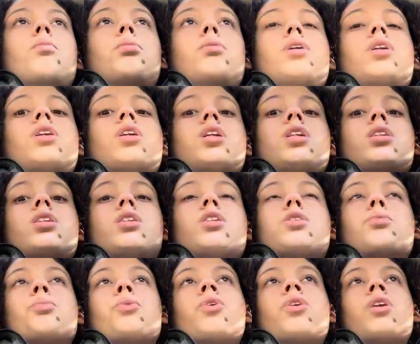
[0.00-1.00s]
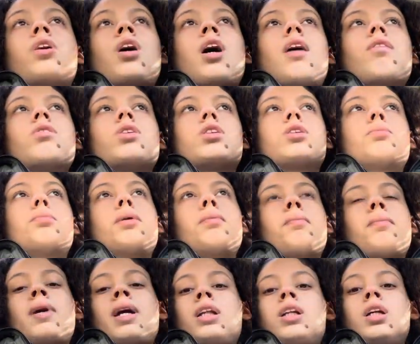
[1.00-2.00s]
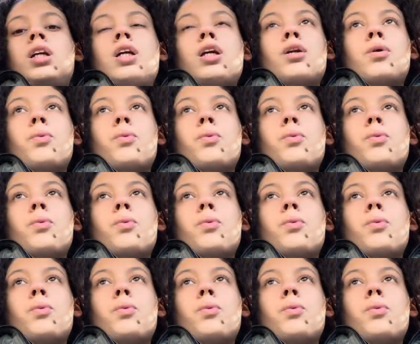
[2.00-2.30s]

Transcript: because this morning I've just been mainly getting